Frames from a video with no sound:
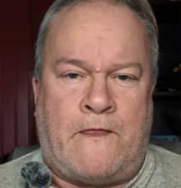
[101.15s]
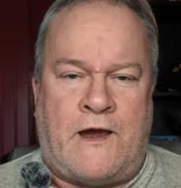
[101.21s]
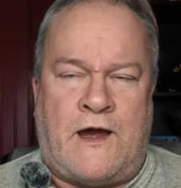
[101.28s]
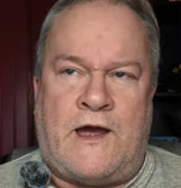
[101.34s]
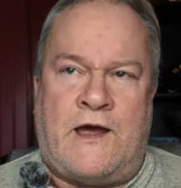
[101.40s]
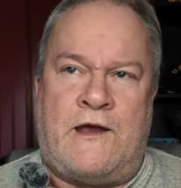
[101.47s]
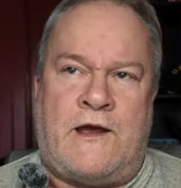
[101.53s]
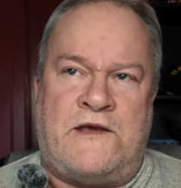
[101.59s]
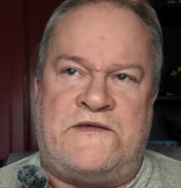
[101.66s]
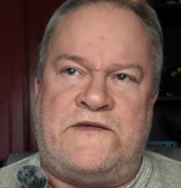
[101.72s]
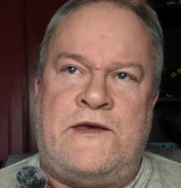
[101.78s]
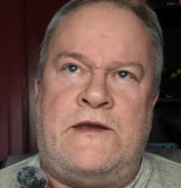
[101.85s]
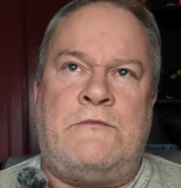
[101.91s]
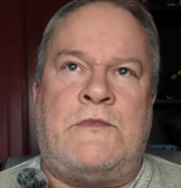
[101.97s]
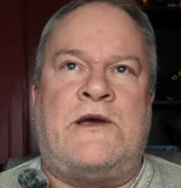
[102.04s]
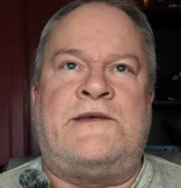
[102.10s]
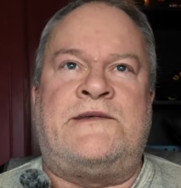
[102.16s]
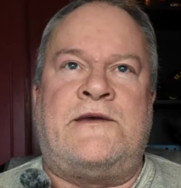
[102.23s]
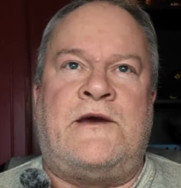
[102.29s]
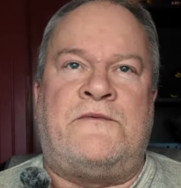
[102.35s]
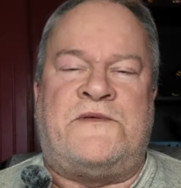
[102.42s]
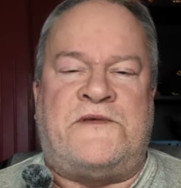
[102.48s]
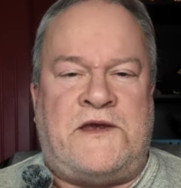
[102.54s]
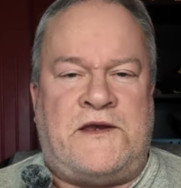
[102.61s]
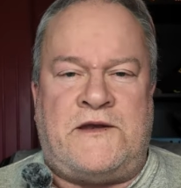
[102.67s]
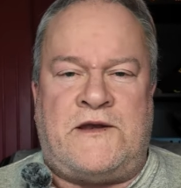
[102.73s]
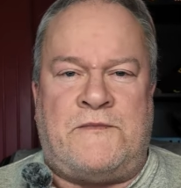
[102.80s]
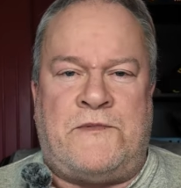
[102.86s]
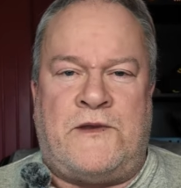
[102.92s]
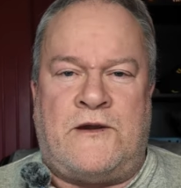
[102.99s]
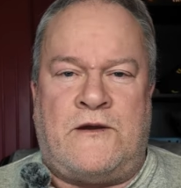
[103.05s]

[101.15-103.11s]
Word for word: I, I seen myself sitting up